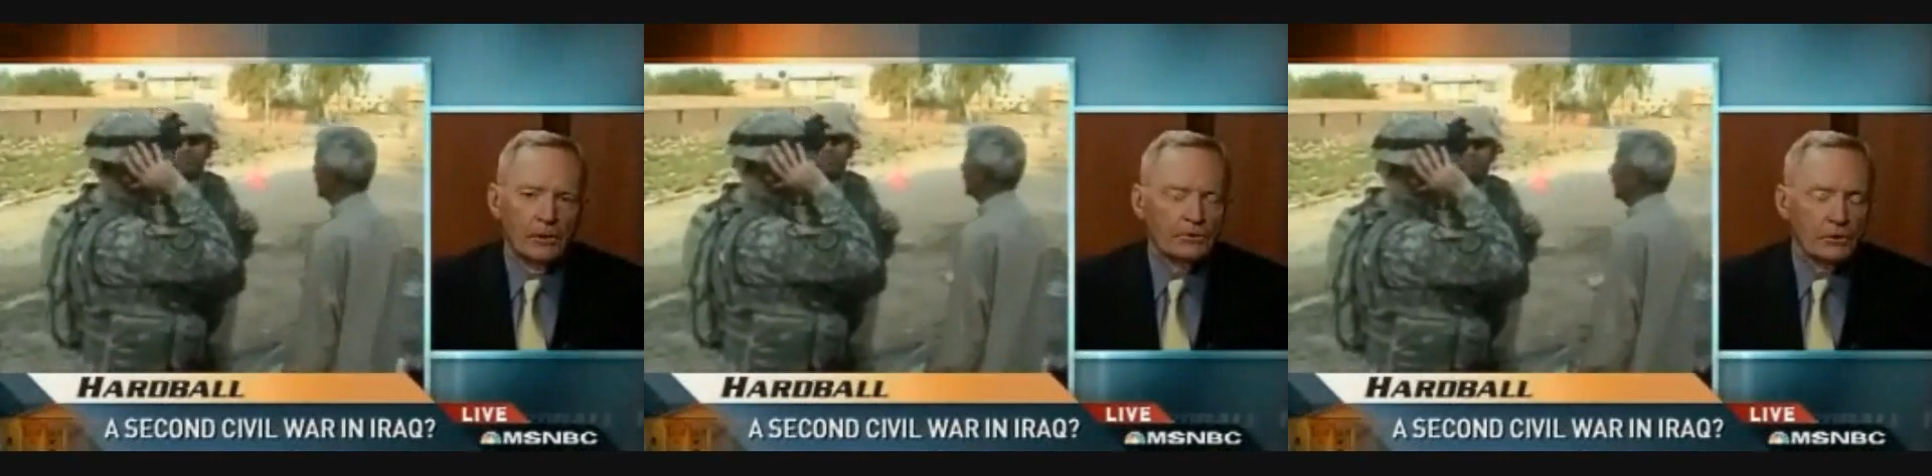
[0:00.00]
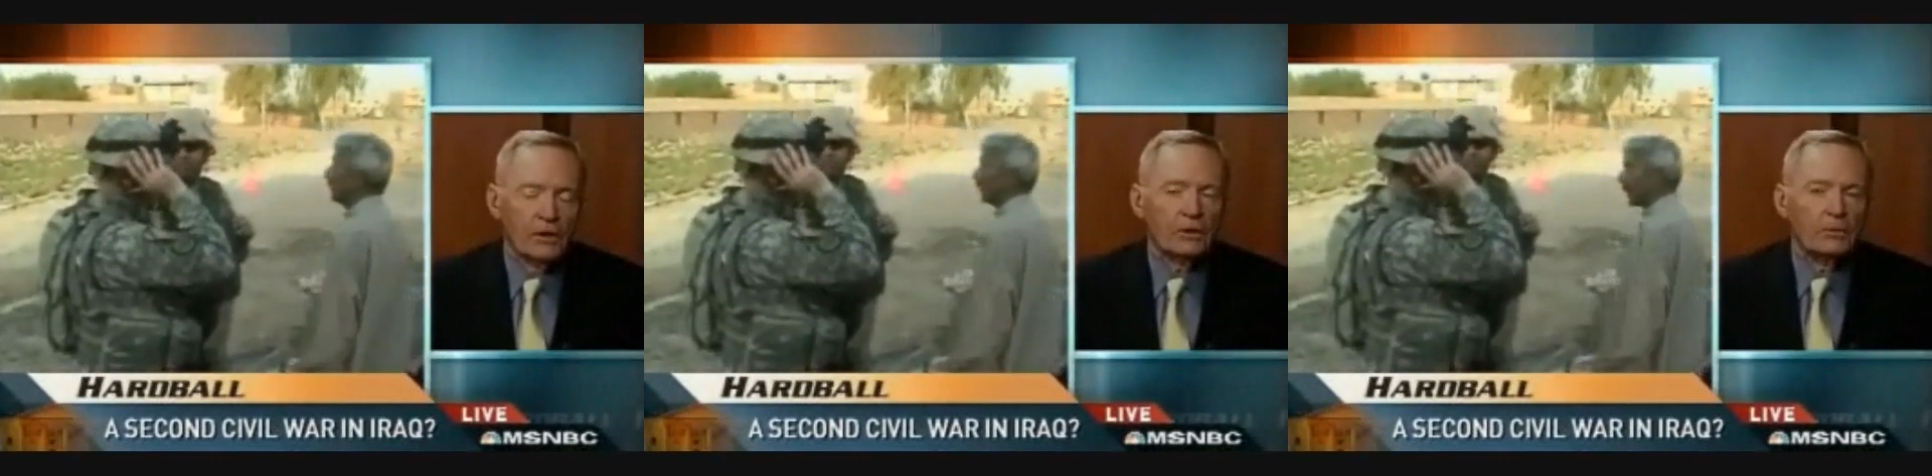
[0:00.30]
and it's
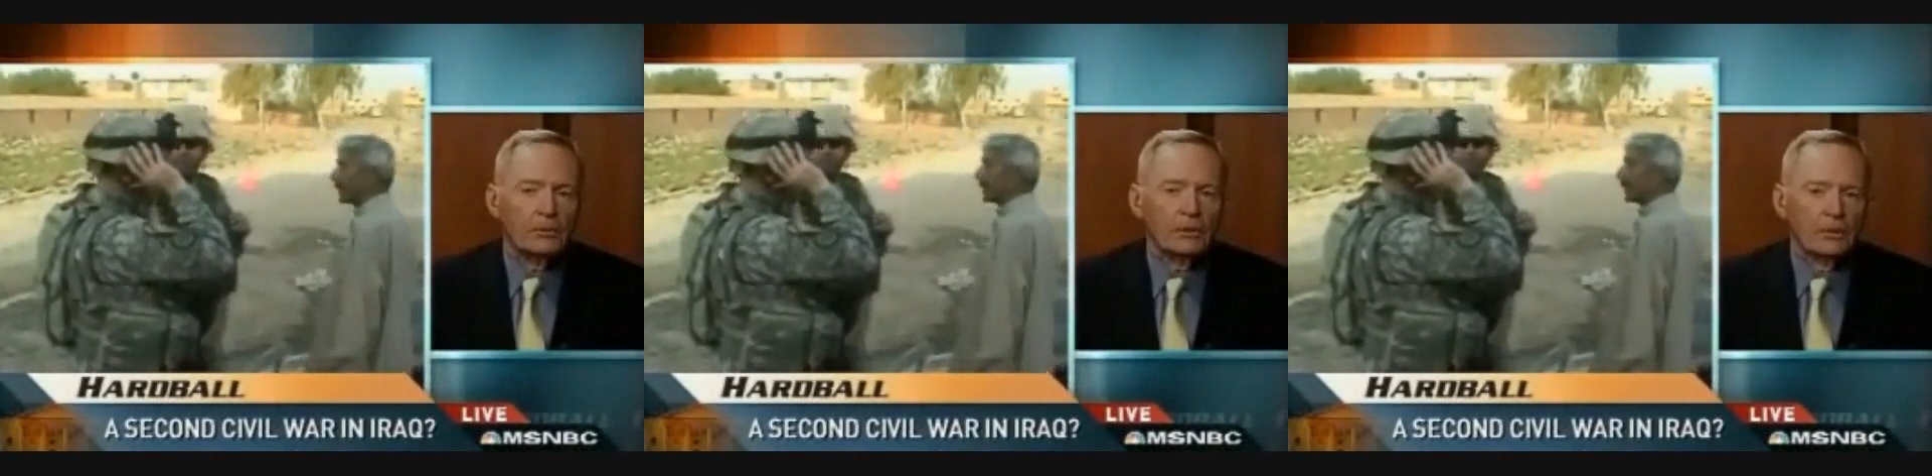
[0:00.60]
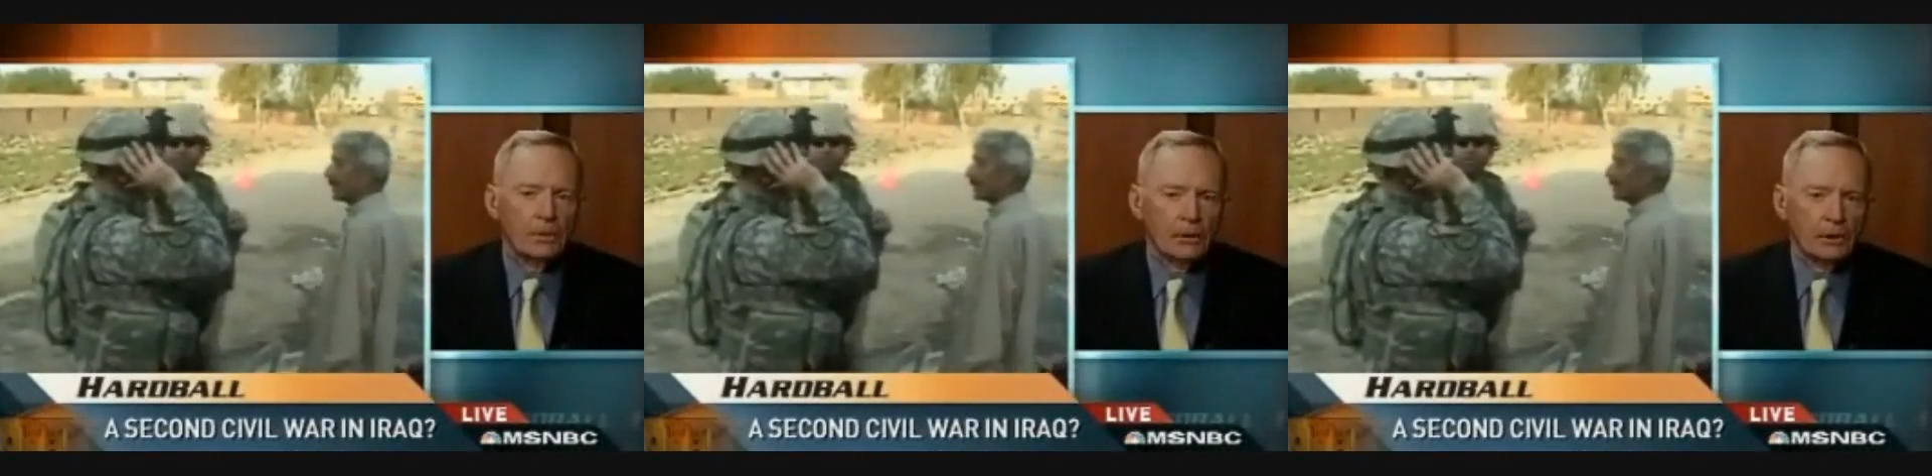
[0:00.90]
not going to be the
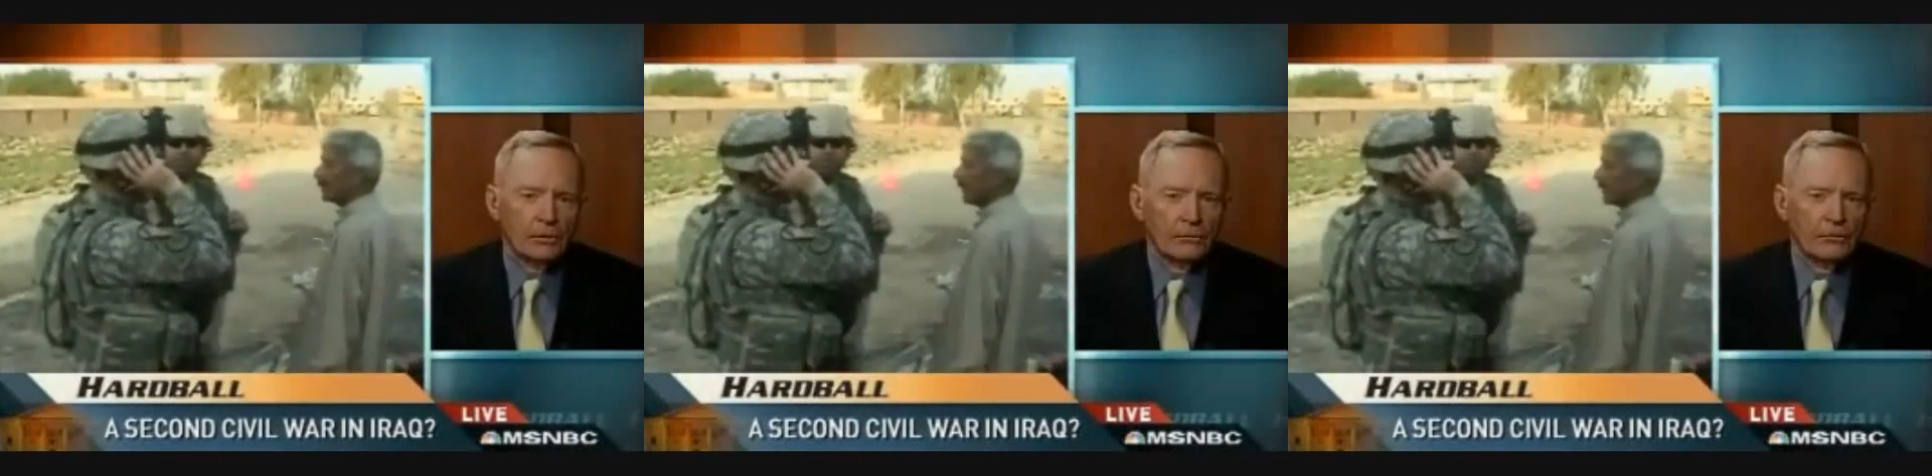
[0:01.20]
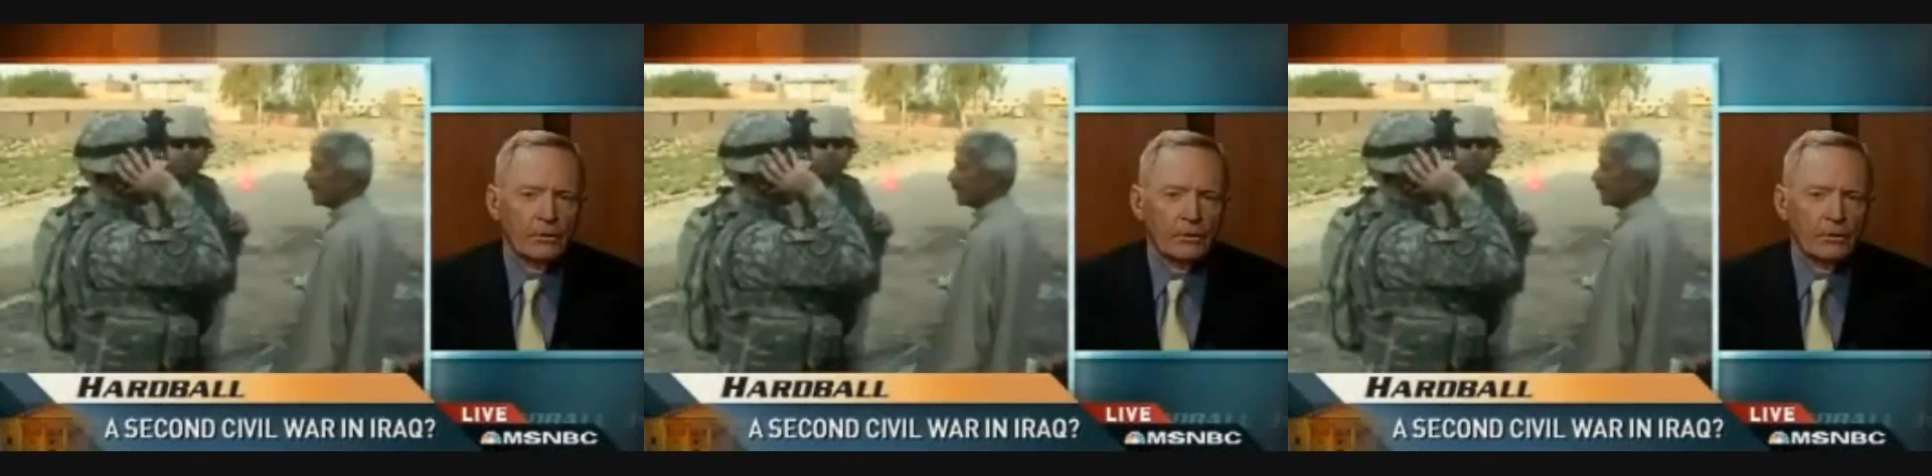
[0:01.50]
Americans.